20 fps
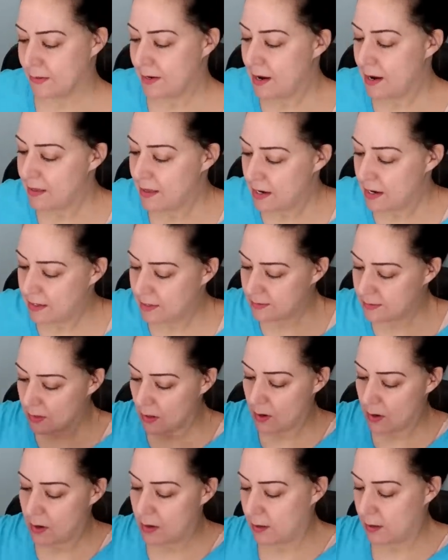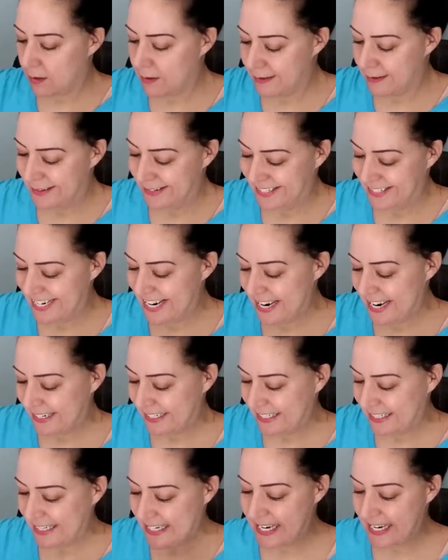Now that is all
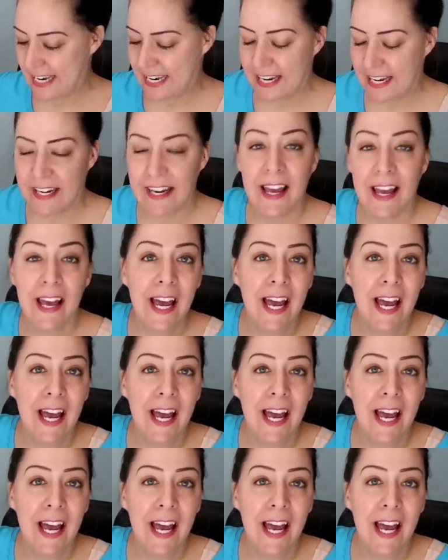tucked in,